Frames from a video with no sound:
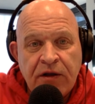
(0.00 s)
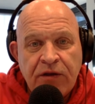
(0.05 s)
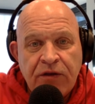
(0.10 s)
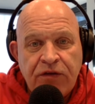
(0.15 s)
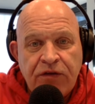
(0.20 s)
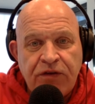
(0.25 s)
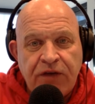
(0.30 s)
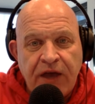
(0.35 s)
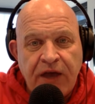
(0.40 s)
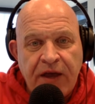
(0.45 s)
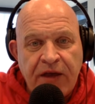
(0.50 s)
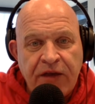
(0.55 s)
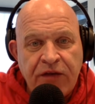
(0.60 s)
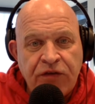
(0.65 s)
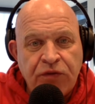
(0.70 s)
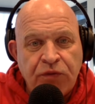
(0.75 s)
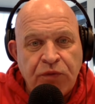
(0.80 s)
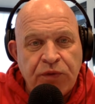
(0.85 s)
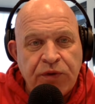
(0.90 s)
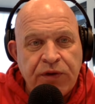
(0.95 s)
says
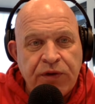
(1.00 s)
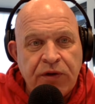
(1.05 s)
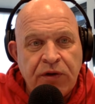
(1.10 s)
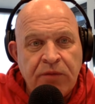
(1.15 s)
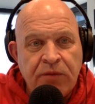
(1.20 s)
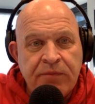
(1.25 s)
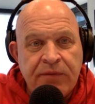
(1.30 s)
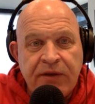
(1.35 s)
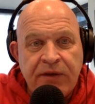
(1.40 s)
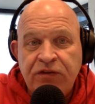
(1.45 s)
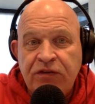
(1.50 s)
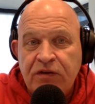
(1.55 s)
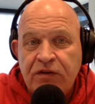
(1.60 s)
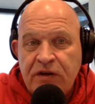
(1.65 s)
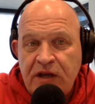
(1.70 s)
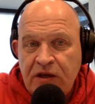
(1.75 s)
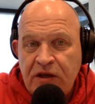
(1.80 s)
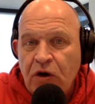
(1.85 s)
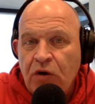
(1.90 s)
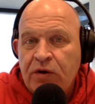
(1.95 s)
we'll miss
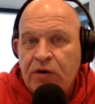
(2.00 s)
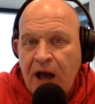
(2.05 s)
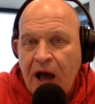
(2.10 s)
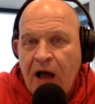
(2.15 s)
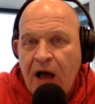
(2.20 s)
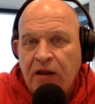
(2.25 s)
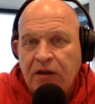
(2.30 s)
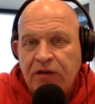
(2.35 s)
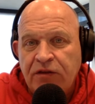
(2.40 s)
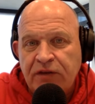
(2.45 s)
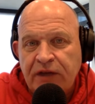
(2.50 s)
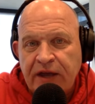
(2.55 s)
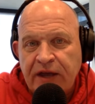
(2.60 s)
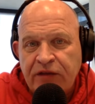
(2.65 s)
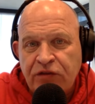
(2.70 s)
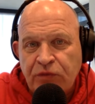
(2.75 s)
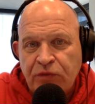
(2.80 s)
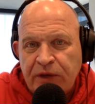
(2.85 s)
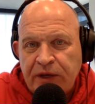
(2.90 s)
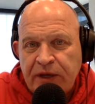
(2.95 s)
Nico Collins
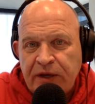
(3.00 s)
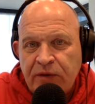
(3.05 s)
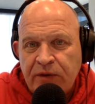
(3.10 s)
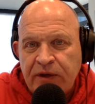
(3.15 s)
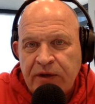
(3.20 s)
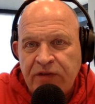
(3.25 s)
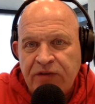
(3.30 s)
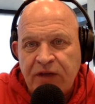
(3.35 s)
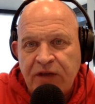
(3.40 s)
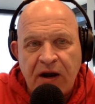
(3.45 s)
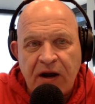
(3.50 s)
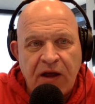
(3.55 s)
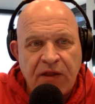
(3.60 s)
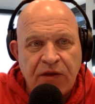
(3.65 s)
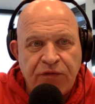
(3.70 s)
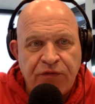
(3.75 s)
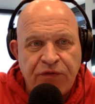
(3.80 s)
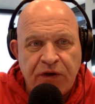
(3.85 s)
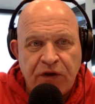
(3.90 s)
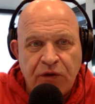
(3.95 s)
next week when he's not on the
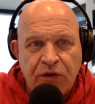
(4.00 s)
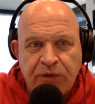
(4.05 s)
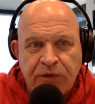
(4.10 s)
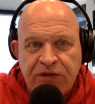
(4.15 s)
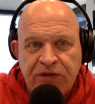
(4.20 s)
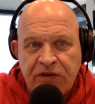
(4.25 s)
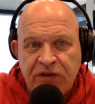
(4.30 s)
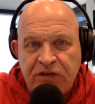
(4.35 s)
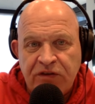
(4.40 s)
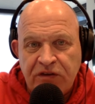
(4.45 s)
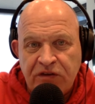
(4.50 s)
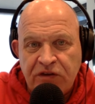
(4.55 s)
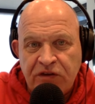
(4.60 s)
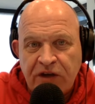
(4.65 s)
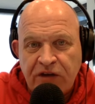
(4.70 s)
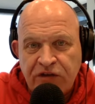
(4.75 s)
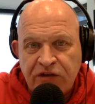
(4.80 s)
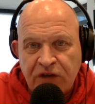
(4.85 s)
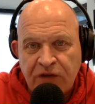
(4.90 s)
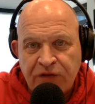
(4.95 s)
field. We see
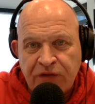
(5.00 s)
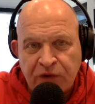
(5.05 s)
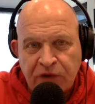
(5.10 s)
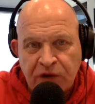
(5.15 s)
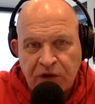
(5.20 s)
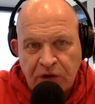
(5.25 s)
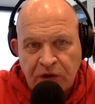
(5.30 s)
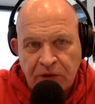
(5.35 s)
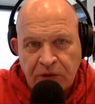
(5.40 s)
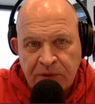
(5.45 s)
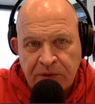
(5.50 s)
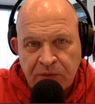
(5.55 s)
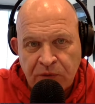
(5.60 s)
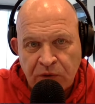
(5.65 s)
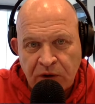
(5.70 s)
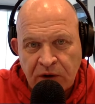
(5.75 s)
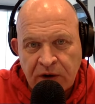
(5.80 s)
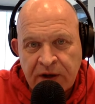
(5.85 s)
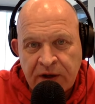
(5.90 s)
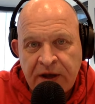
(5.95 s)
CJ suffer a little bit
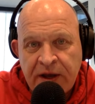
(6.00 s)
more.